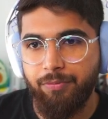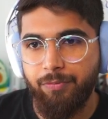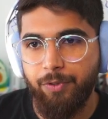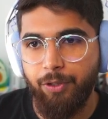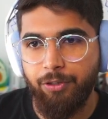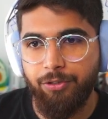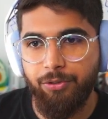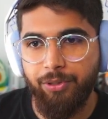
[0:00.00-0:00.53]
we
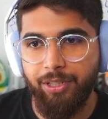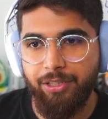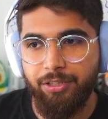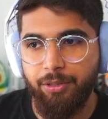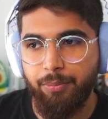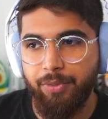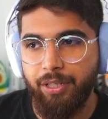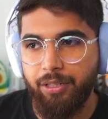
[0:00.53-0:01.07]
also get
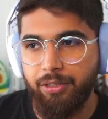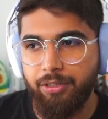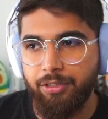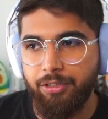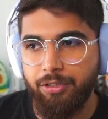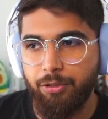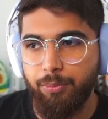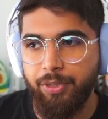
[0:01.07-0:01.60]
some
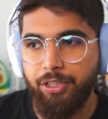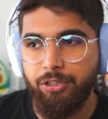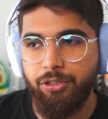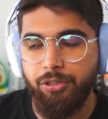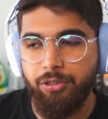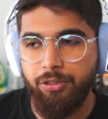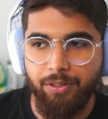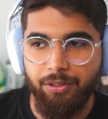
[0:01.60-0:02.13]
headers. So make
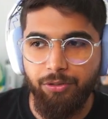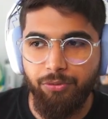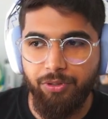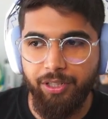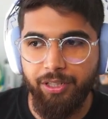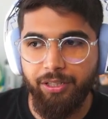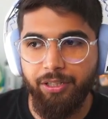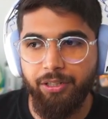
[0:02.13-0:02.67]
sure you
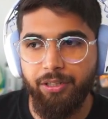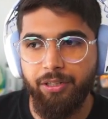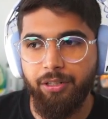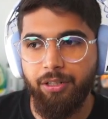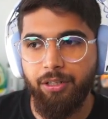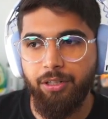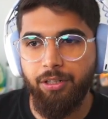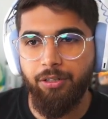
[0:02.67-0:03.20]
take care
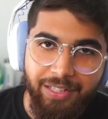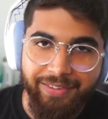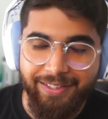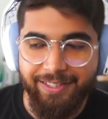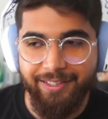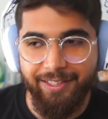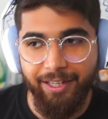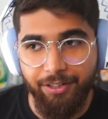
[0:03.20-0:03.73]
of
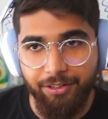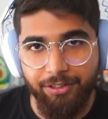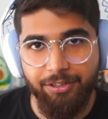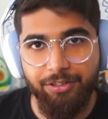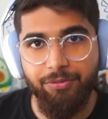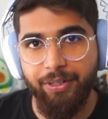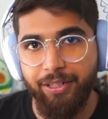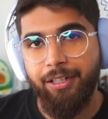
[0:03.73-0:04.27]
these
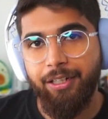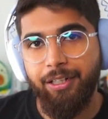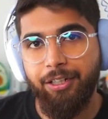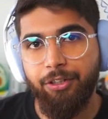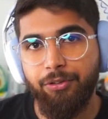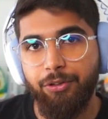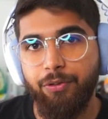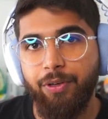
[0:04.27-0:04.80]
headers, right?
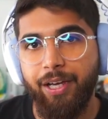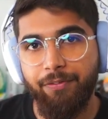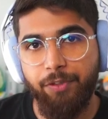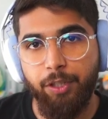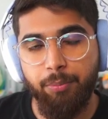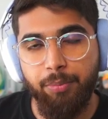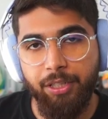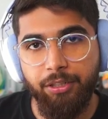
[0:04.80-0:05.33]
You have
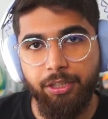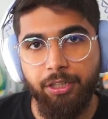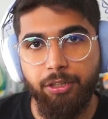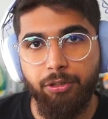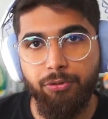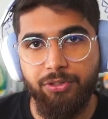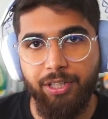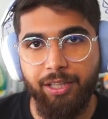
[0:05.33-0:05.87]
the ability
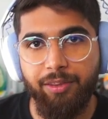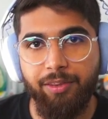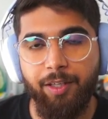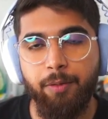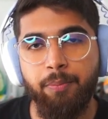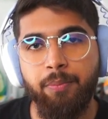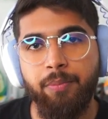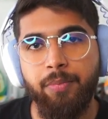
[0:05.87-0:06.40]
to set
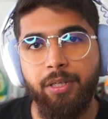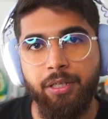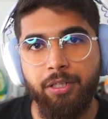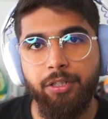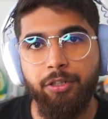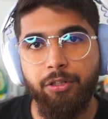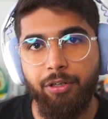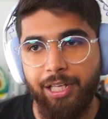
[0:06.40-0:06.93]
them
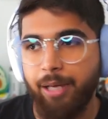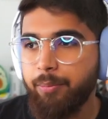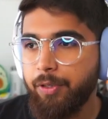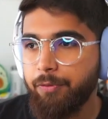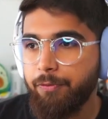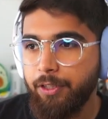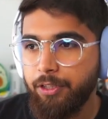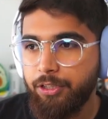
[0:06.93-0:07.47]
in your
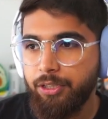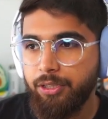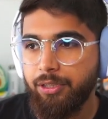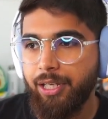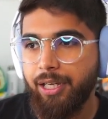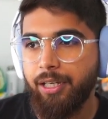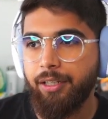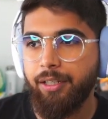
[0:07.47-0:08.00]
Lambda function
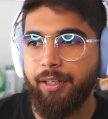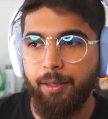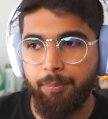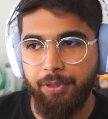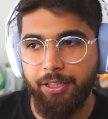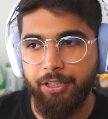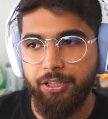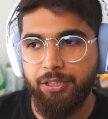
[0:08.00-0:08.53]
that
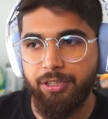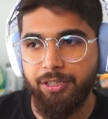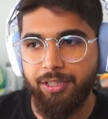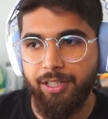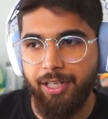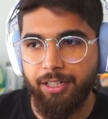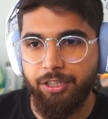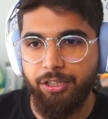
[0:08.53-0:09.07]

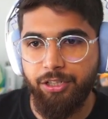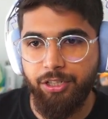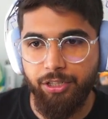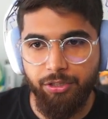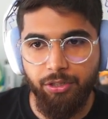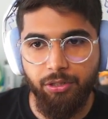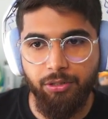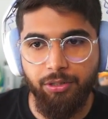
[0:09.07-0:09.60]

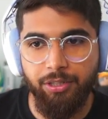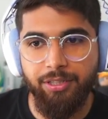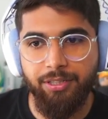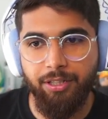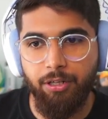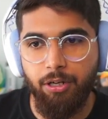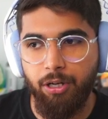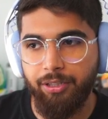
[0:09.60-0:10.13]
application/JSON is
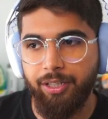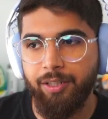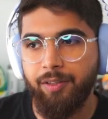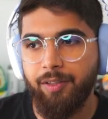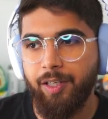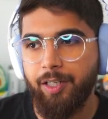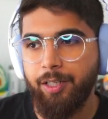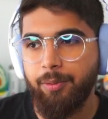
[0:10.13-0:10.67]
the content
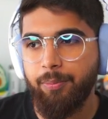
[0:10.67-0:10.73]
type,